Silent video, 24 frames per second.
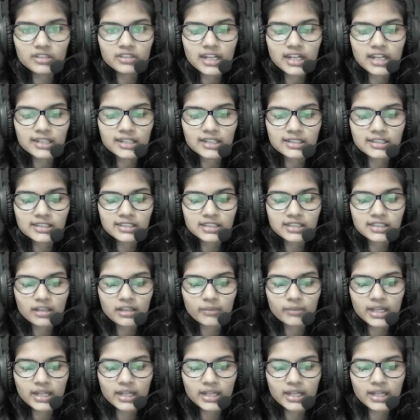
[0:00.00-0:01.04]
So that is
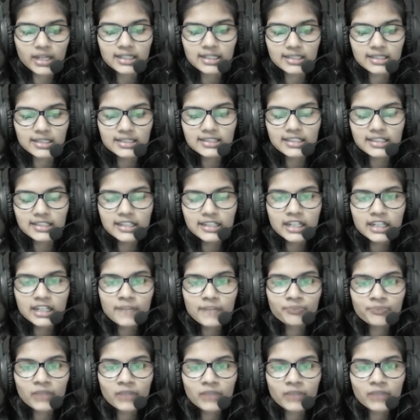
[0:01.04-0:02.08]
command is
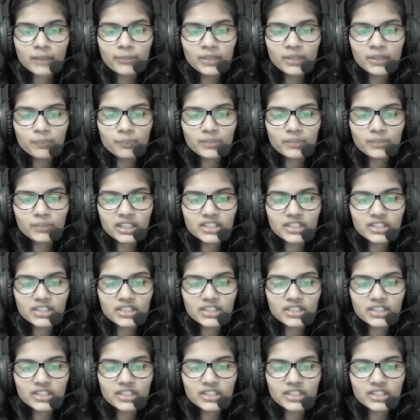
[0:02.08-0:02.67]
pip